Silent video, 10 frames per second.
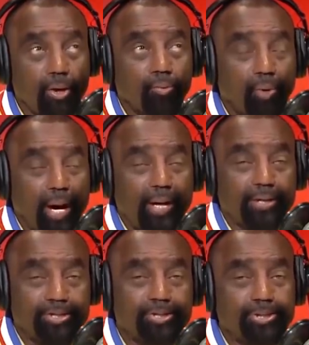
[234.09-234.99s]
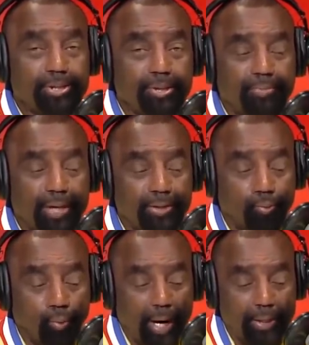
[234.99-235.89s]
Why? Just think about
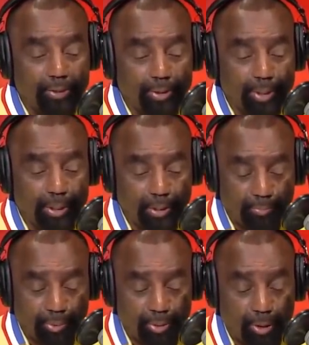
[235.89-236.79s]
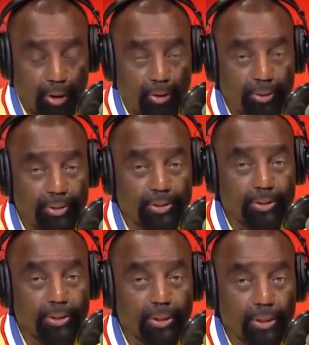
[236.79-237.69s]
it. Why do you think they're putting all these